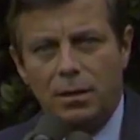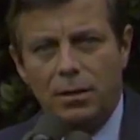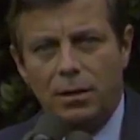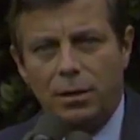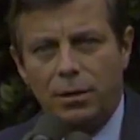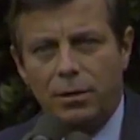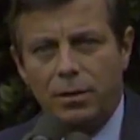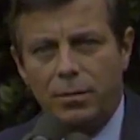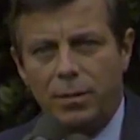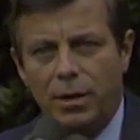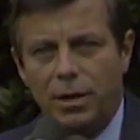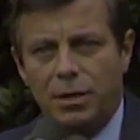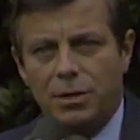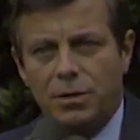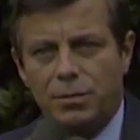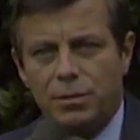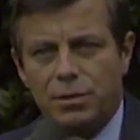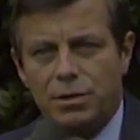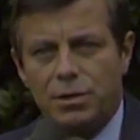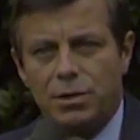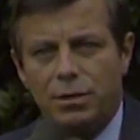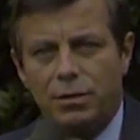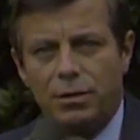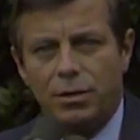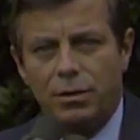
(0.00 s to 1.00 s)
Their demands were
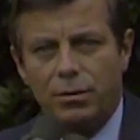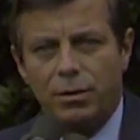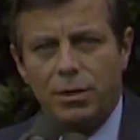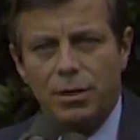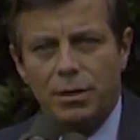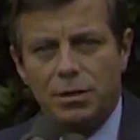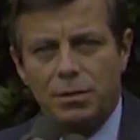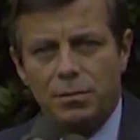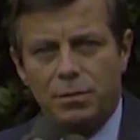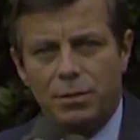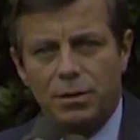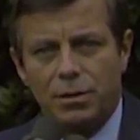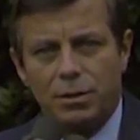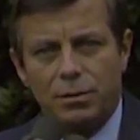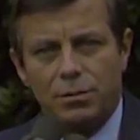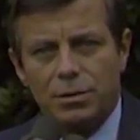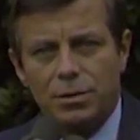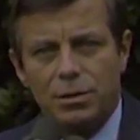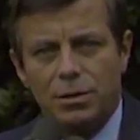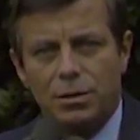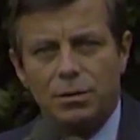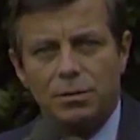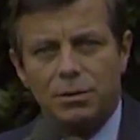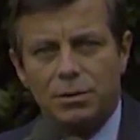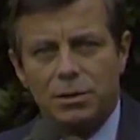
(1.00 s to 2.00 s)
so unreasonable, there
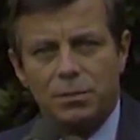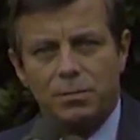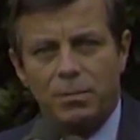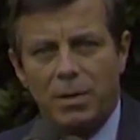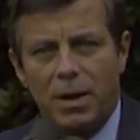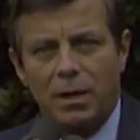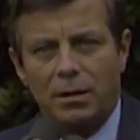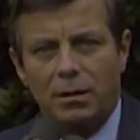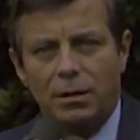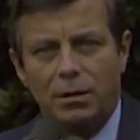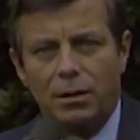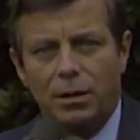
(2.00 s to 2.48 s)
was no spot